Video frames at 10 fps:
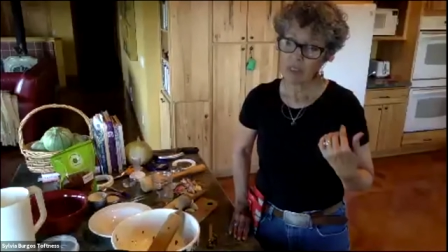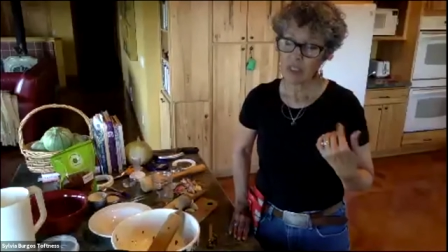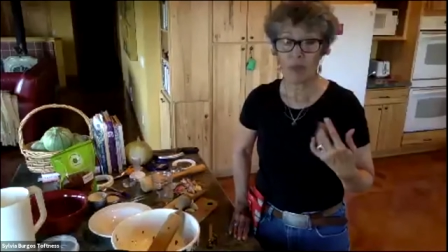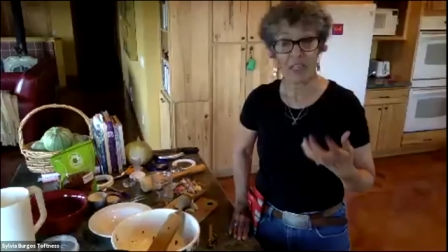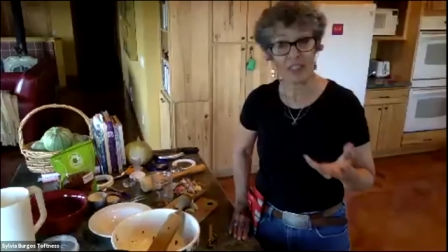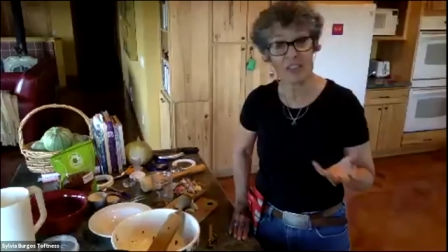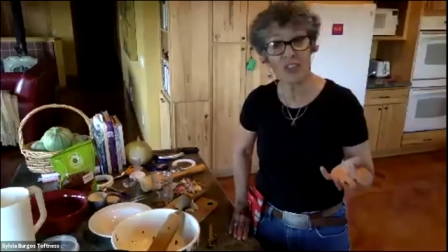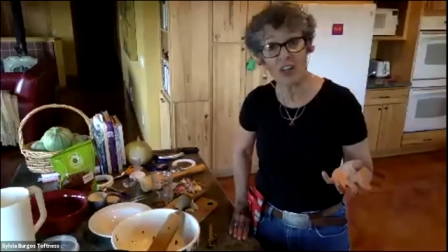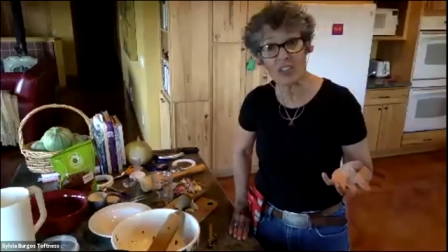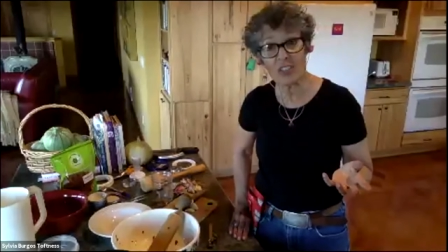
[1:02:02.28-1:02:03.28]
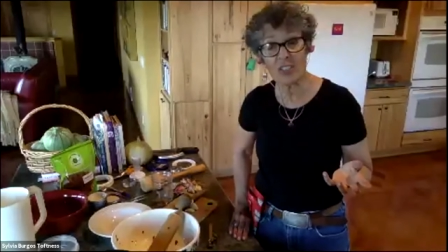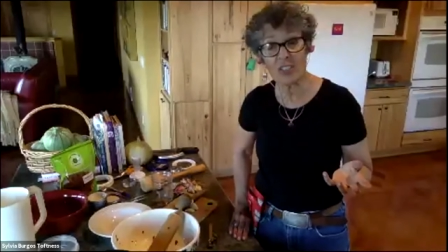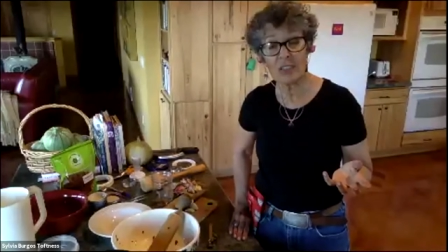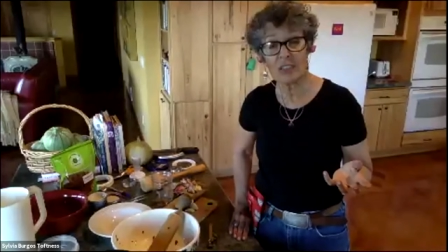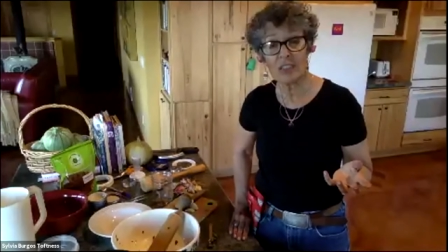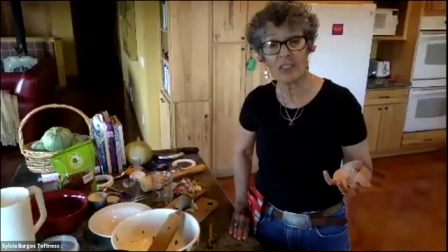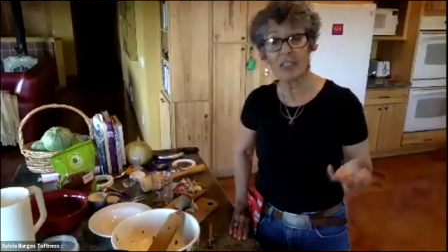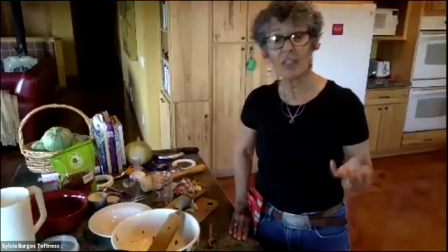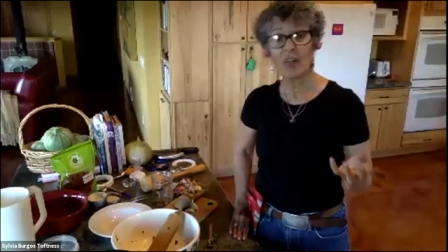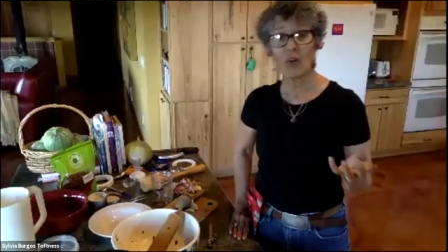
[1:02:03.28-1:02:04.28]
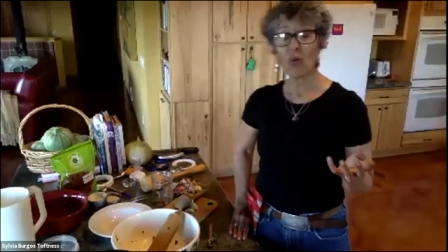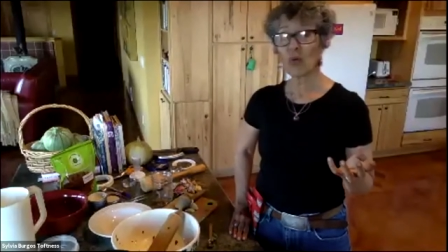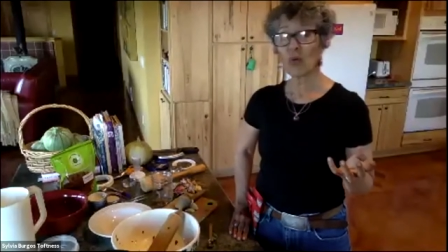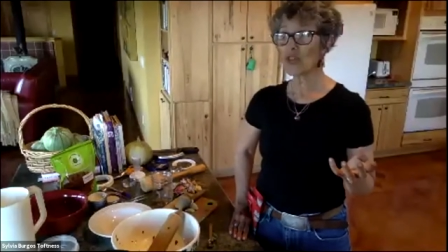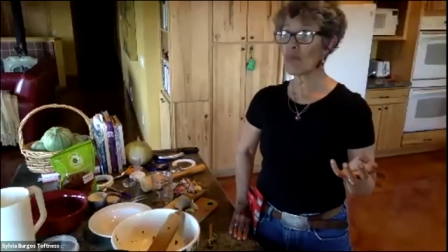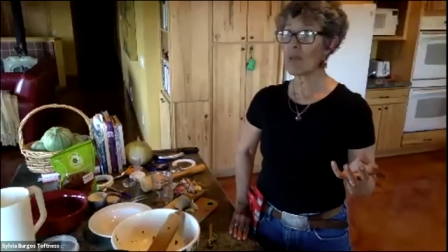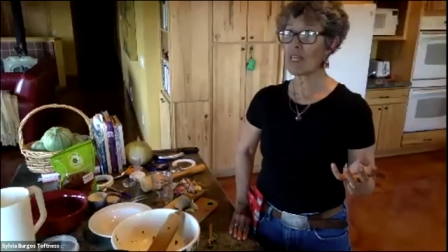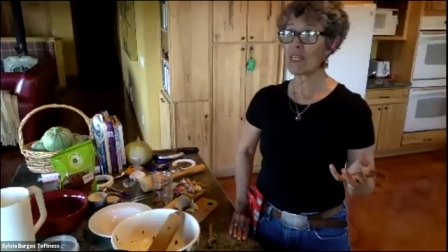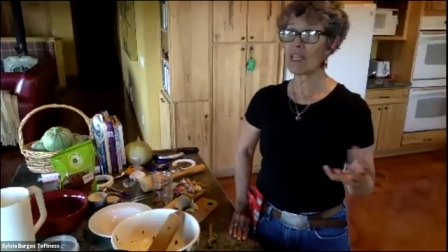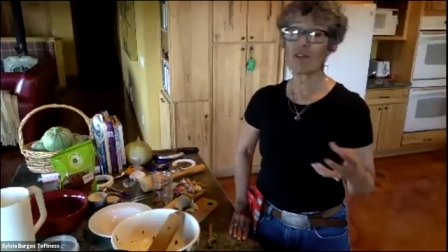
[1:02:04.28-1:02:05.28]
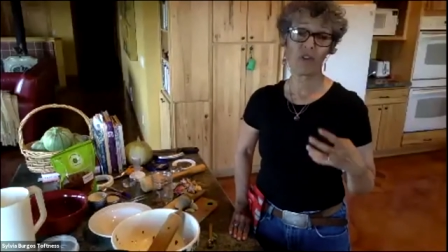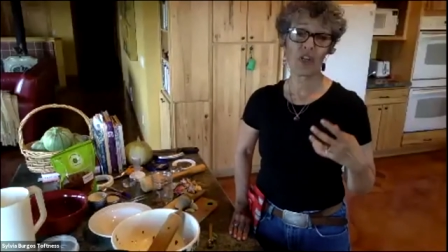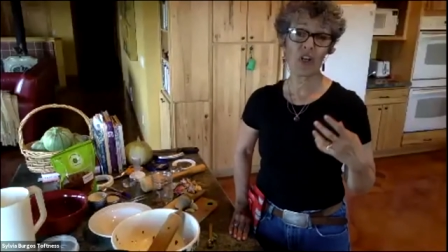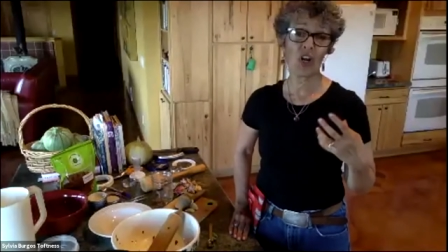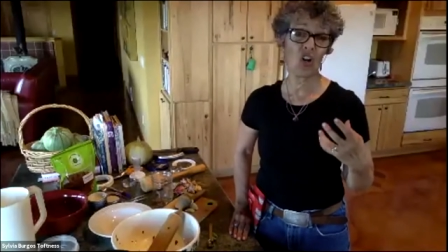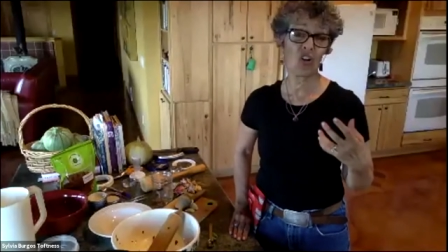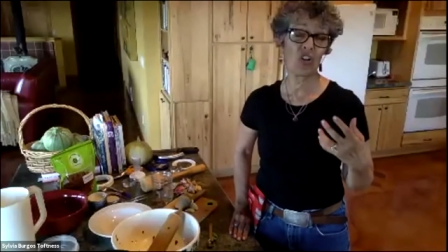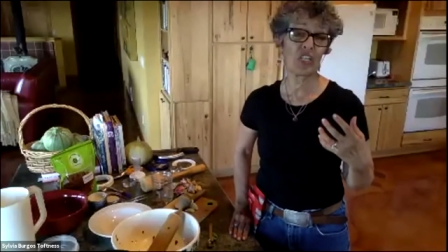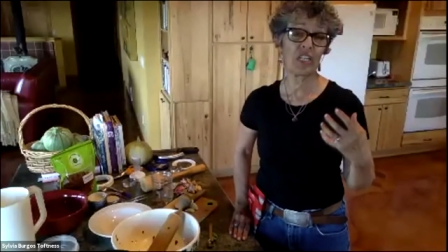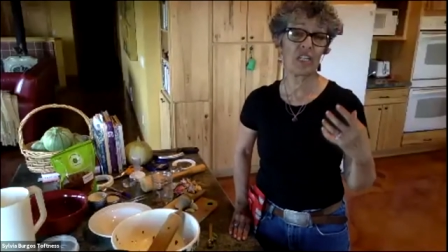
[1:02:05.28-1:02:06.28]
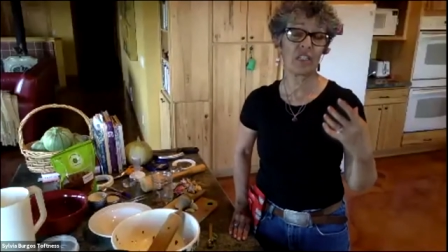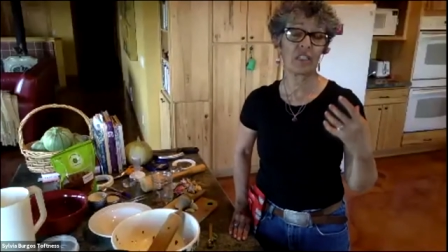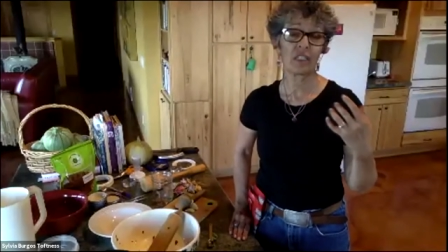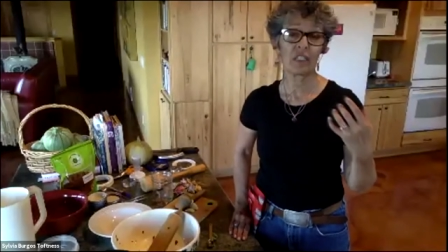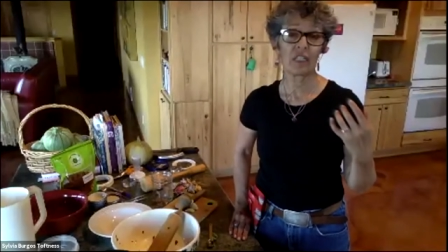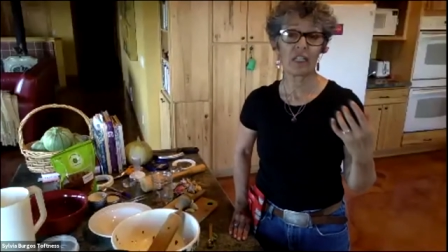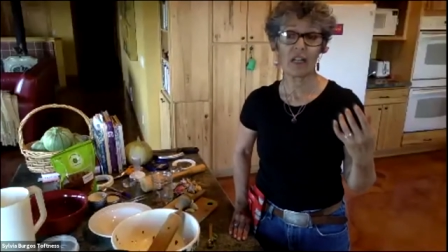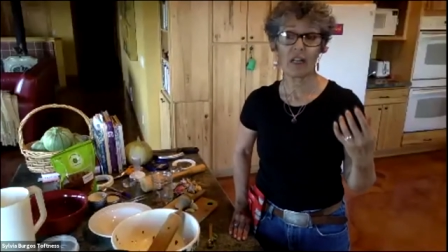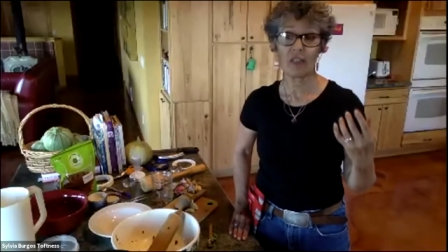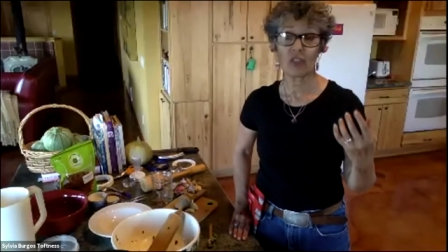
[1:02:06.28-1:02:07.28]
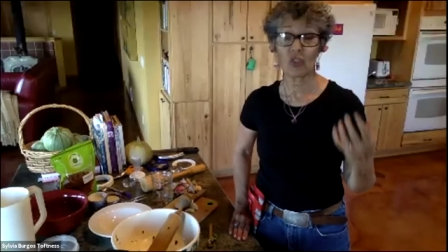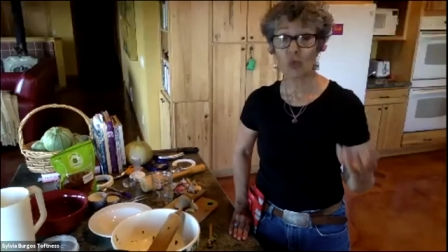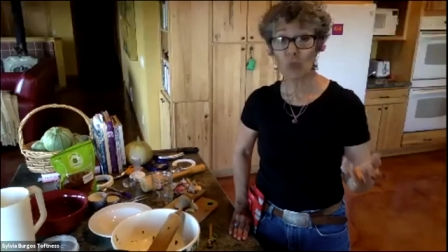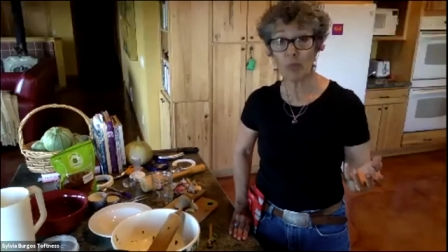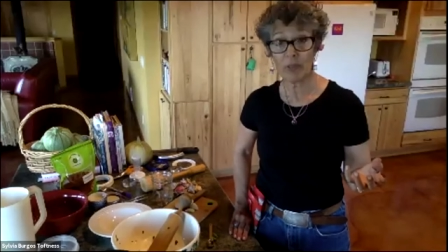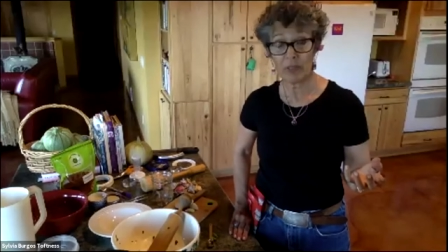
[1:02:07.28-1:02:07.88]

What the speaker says: spaghetti sauce, or you're making a very hearty soup,